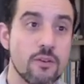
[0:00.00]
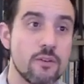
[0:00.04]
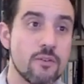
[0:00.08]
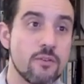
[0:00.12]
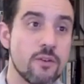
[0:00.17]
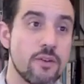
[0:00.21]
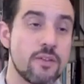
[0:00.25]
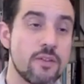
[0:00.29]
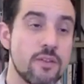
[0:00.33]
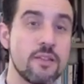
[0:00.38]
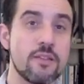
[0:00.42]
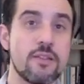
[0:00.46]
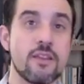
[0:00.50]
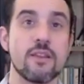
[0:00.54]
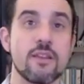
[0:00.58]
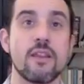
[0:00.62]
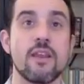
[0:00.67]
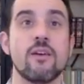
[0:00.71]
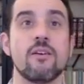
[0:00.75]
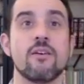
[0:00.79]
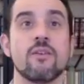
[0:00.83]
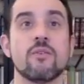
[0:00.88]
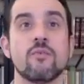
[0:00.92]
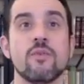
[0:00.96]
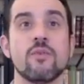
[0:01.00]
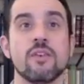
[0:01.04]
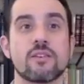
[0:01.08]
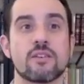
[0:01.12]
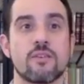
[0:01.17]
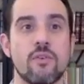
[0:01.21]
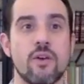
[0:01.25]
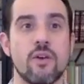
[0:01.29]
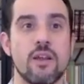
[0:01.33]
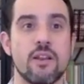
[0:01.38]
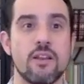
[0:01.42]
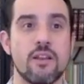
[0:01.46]
I think the inherent
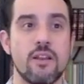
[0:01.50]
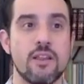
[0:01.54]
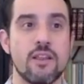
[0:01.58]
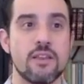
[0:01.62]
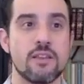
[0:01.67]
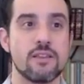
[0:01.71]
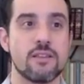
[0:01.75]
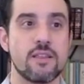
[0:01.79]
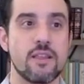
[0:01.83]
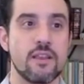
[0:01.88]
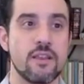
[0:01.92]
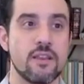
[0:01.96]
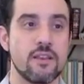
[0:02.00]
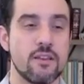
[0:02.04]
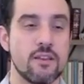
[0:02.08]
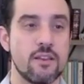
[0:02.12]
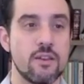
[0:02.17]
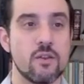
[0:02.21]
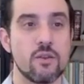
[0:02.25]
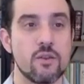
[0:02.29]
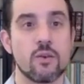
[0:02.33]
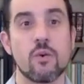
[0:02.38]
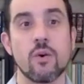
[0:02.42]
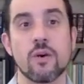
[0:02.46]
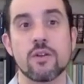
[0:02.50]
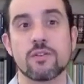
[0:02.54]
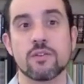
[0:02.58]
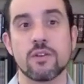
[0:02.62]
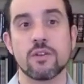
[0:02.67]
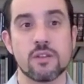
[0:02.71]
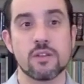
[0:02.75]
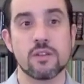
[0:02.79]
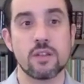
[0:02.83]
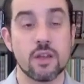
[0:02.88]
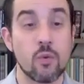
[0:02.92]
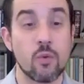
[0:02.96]
risk, right, is that, the
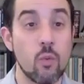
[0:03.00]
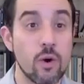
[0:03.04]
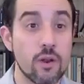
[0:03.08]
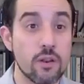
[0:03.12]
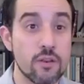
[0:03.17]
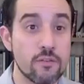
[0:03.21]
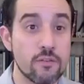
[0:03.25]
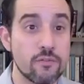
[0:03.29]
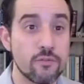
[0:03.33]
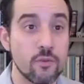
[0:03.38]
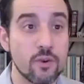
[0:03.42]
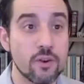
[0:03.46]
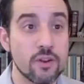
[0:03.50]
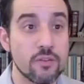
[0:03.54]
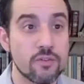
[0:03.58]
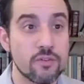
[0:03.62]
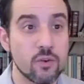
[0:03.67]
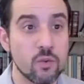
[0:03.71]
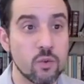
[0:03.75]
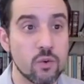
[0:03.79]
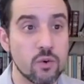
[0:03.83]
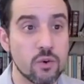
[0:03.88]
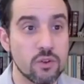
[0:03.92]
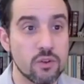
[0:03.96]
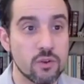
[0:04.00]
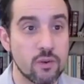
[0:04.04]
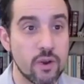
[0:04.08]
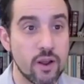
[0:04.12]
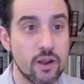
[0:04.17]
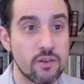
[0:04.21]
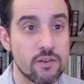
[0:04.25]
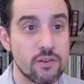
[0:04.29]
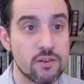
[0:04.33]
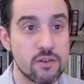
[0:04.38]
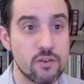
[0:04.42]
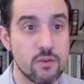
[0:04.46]
question is like, what if the world
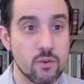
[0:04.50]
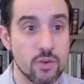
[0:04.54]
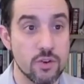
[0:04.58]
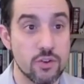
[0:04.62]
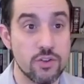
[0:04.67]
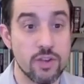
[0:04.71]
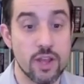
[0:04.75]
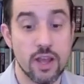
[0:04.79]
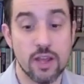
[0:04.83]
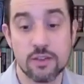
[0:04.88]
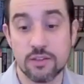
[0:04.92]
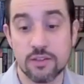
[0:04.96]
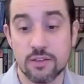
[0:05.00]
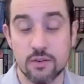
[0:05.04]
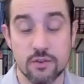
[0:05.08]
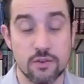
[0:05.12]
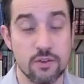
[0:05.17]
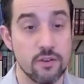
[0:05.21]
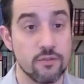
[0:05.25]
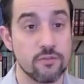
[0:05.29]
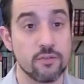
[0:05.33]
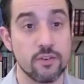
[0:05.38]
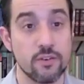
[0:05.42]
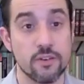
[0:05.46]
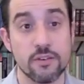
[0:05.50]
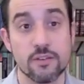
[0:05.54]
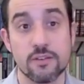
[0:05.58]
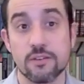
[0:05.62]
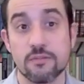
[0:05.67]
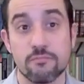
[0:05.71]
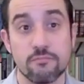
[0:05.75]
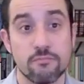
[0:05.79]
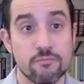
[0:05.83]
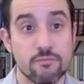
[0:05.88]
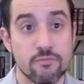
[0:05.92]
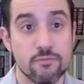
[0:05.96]
around you rejects your difference,
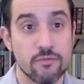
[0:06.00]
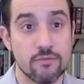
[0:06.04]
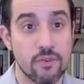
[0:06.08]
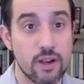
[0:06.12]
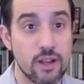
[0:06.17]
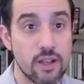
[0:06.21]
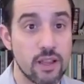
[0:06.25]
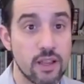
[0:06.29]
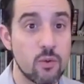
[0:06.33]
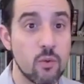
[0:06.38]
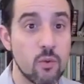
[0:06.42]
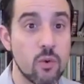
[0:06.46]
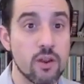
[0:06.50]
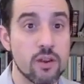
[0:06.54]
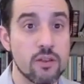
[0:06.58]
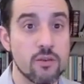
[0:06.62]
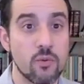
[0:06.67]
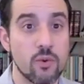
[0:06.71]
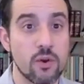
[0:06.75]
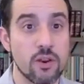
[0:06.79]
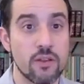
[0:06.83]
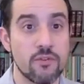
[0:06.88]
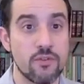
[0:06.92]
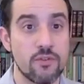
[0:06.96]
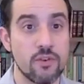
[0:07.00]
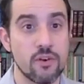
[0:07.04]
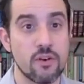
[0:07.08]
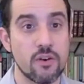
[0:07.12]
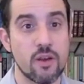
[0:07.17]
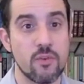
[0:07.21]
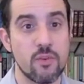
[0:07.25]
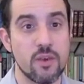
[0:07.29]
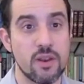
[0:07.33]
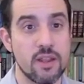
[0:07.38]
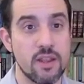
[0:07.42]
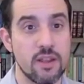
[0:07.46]
right? Like, what if you're
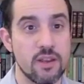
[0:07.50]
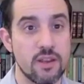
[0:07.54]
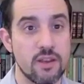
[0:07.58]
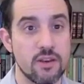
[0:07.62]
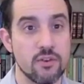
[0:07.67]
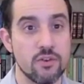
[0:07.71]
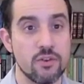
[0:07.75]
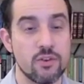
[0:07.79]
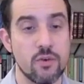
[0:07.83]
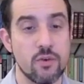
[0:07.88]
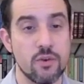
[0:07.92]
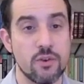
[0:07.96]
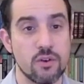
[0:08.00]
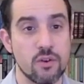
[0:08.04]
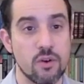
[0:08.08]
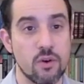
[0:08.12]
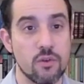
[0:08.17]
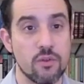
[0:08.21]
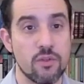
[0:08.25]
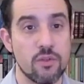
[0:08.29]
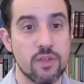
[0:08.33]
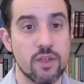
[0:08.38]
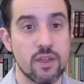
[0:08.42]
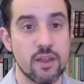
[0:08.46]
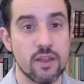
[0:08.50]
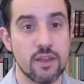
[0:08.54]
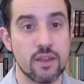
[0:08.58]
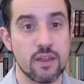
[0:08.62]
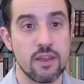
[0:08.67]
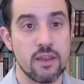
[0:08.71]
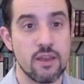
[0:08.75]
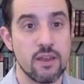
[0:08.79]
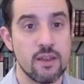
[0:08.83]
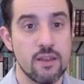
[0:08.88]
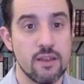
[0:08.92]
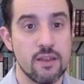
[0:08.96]
coming in and you're doing your own
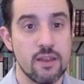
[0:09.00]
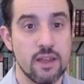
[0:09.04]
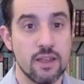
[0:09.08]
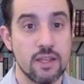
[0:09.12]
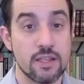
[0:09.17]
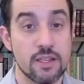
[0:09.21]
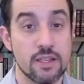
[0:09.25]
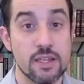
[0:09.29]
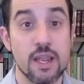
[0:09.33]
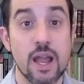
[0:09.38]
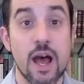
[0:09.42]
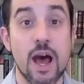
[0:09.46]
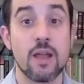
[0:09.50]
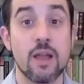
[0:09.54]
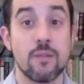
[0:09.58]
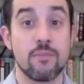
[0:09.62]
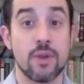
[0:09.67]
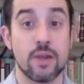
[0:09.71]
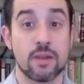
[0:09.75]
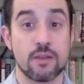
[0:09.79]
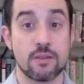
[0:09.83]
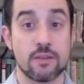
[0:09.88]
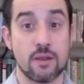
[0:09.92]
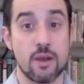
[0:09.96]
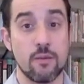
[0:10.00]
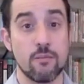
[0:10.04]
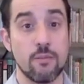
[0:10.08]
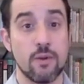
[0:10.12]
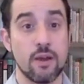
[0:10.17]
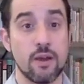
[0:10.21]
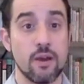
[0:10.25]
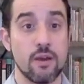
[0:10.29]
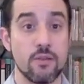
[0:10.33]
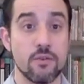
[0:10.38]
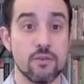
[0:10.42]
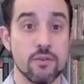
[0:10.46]
thing and is not picked up
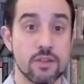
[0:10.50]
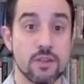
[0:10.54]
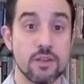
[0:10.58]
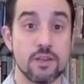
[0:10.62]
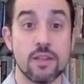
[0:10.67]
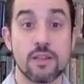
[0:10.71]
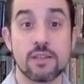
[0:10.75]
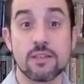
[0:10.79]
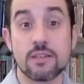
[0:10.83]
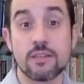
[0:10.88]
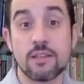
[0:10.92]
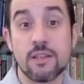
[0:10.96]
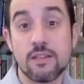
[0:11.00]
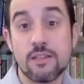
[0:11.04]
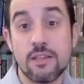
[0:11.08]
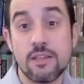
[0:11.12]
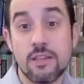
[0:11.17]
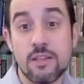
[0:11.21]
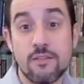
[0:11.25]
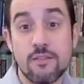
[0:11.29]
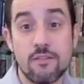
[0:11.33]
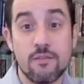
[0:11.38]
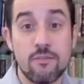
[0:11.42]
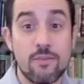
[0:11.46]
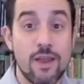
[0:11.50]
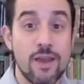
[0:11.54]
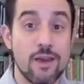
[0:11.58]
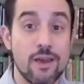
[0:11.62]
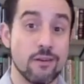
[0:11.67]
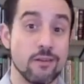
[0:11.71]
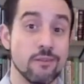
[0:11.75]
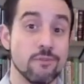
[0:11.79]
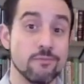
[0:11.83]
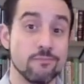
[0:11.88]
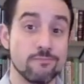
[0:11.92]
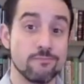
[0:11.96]
by others, and does it even
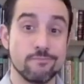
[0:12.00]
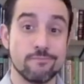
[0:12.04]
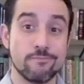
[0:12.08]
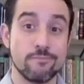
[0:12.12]
matter?